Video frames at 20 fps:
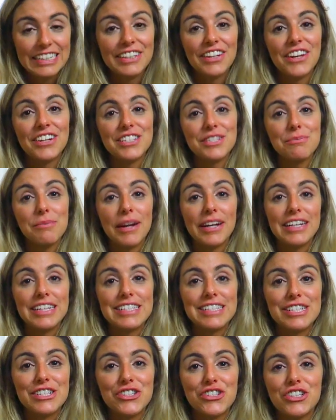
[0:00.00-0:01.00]
Not as many
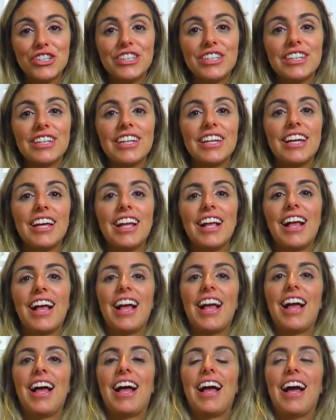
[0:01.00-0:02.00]
as I should.
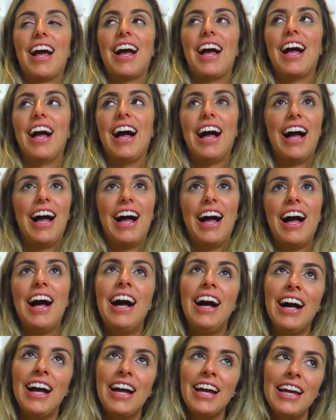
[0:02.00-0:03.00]

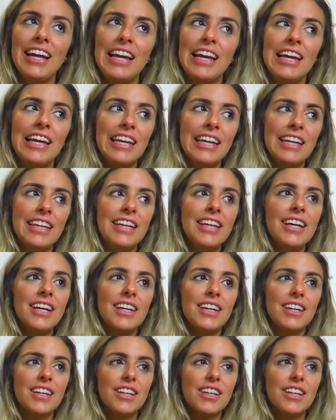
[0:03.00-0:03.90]
I